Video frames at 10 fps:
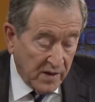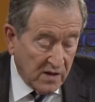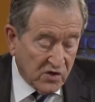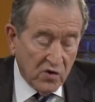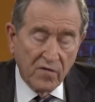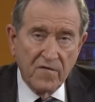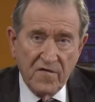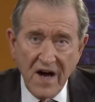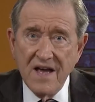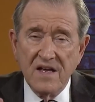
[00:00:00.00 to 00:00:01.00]
So
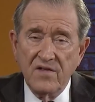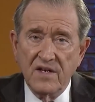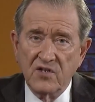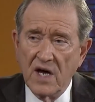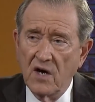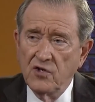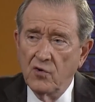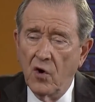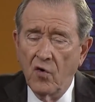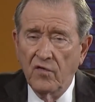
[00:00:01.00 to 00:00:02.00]
faith is how
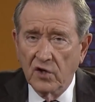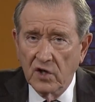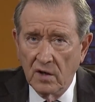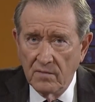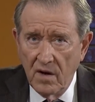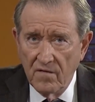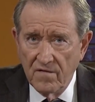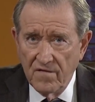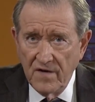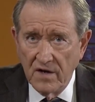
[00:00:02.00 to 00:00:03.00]
you overcome
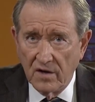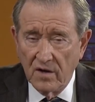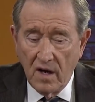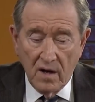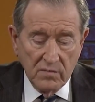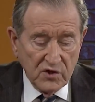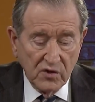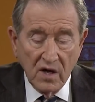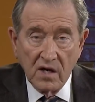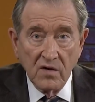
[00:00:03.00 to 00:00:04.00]
fear. But you
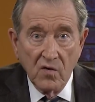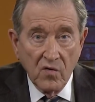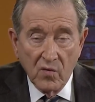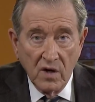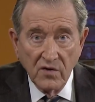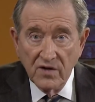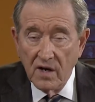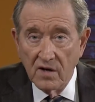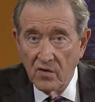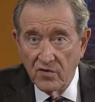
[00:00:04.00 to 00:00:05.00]
got to know the Word, you got
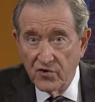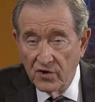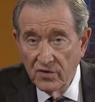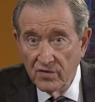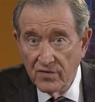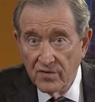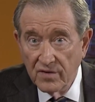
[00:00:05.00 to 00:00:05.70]
to know the truth.